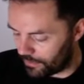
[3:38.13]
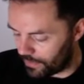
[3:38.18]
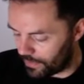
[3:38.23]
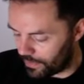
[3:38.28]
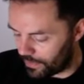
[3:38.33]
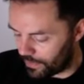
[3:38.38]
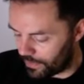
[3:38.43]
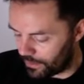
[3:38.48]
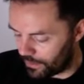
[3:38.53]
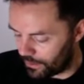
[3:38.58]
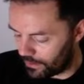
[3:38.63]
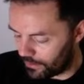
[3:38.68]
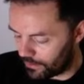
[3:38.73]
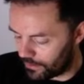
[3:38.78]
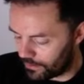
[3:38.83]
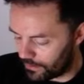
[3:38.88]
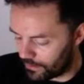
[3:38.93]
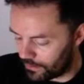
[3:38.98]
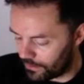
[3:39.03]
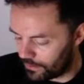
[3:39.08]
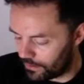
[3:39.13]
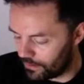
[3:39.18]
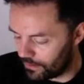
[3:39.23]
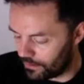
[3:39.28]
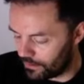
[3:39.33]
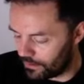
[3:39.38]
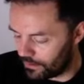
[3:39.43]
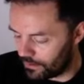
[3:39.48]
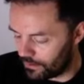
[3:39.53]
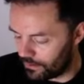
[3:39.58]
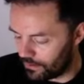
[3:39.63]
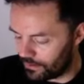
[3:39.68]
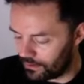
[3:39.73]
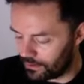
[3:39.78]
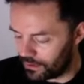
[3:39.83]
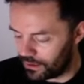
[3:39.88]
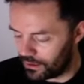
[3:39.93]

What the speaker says: Nothing is said.